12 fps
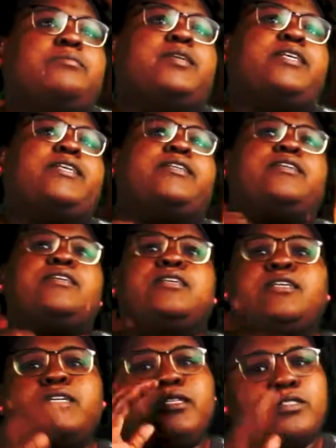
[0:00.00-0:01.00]
but
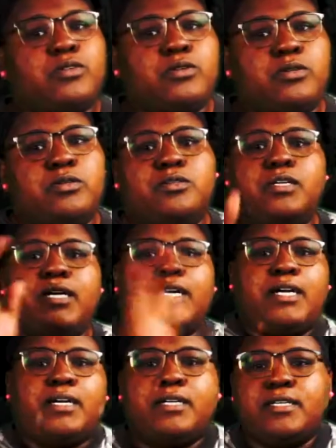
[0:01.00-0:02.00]
it's cool.
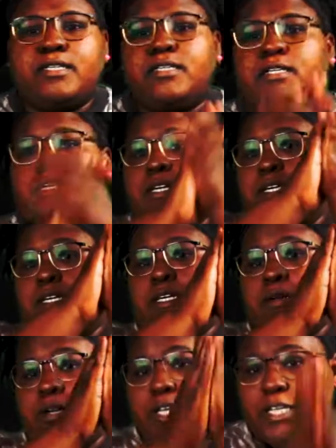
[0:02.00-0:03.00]

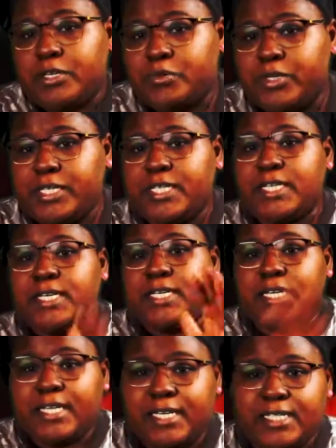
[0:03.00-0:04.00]
Heat week
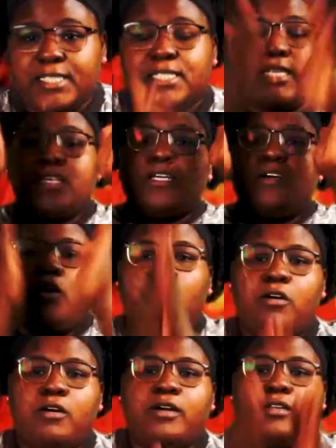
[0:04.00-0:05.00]
hits
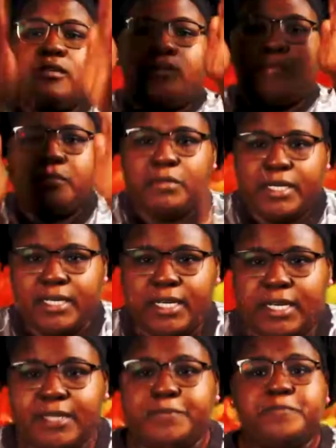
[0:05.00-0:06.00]
on
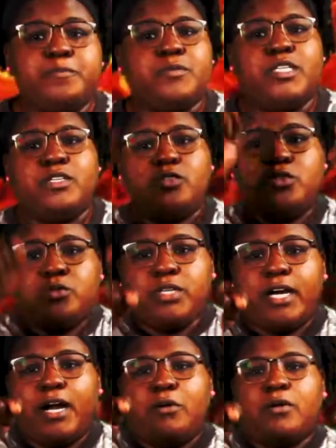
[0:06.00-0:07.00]
Monday. And do
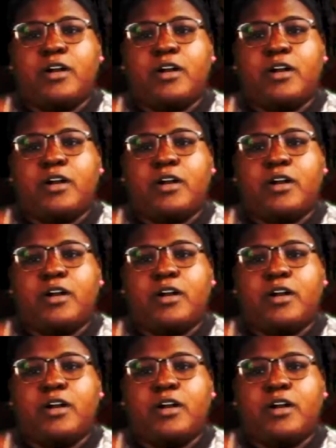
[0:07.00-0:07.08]
not